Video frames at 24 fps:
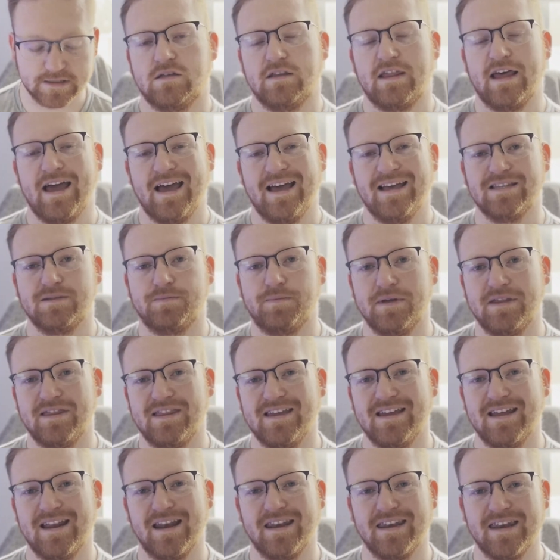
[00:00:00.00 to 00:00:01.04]
So that has been
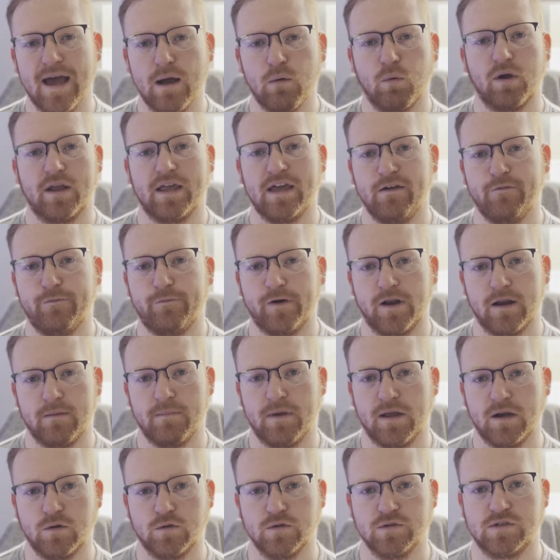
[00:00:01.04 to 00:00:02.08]
the networking
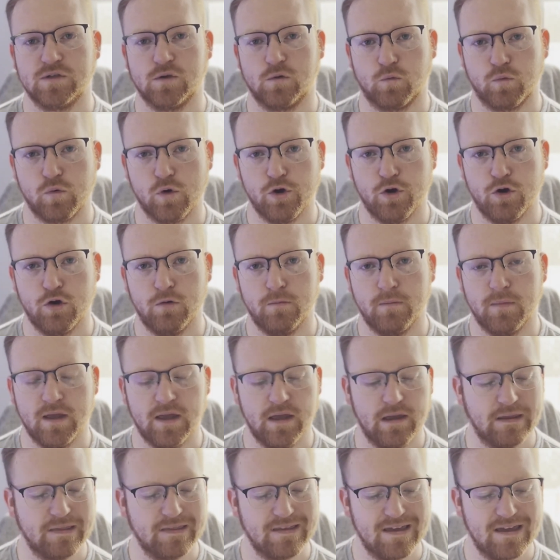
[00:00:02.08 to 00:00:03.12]
fundamentals room
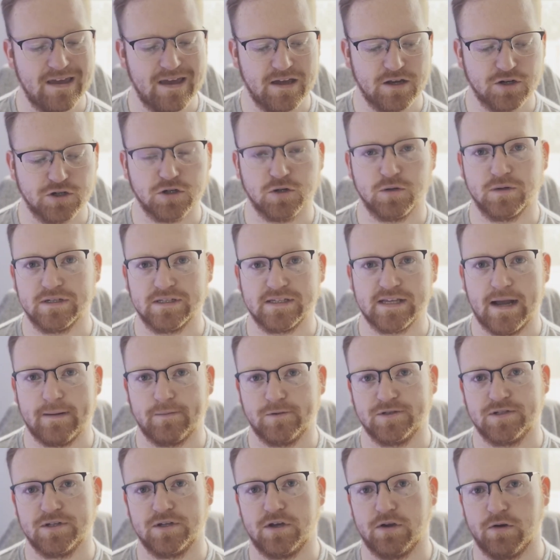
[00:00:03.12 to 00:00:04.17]
in the intro to
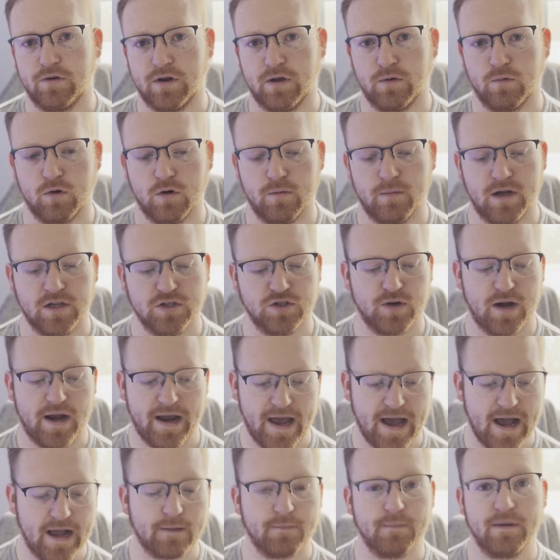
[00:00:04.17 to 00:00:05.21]
cybersecurity room on
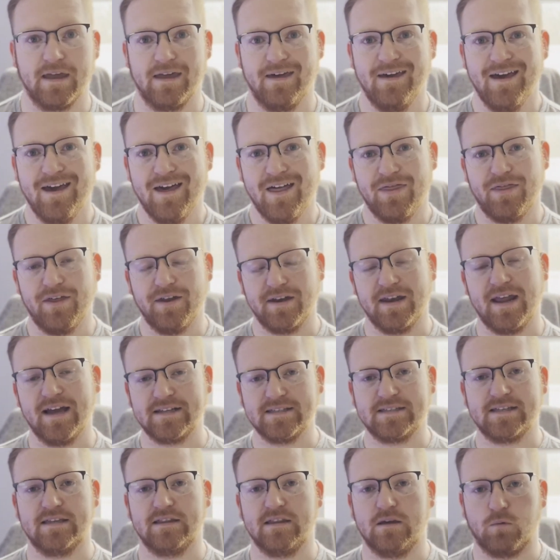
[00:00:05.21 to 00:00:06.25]
TryHackMe. The
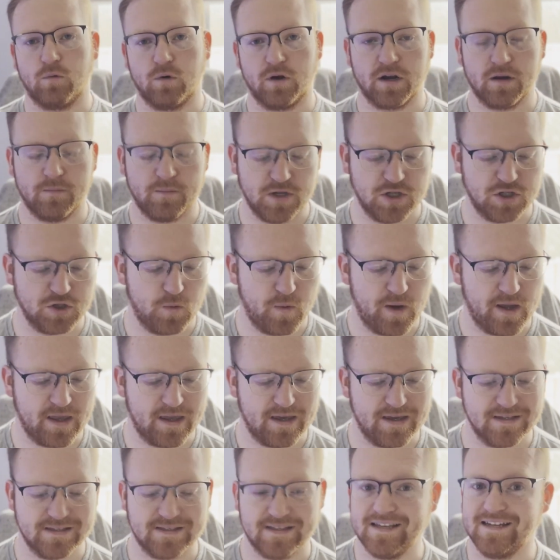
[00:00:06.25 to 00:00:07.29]
next thing that we're going to be doing
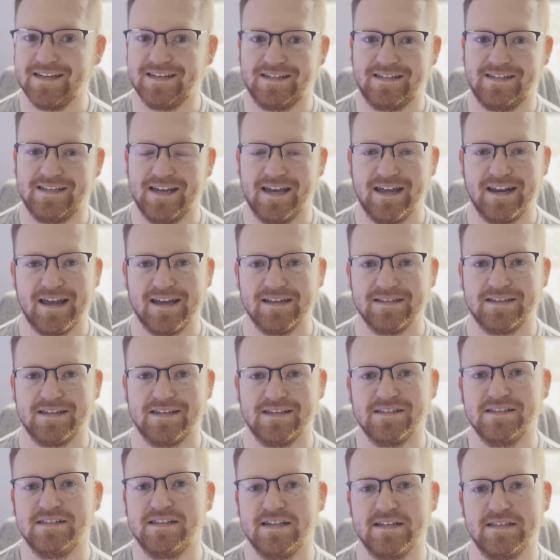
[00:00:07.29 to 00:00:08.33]
is the DNS
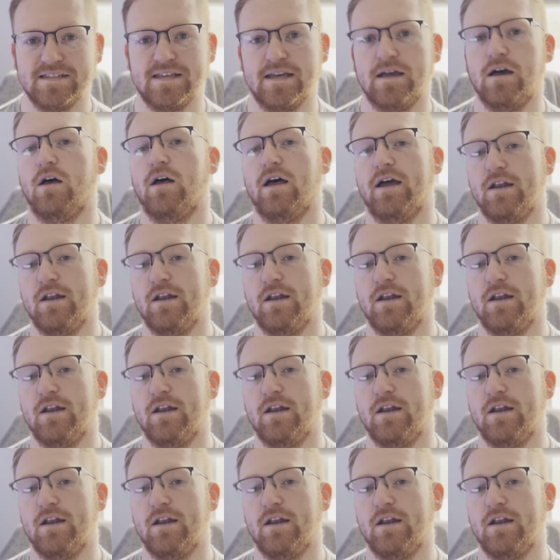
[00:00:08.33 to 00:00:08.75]
in detail.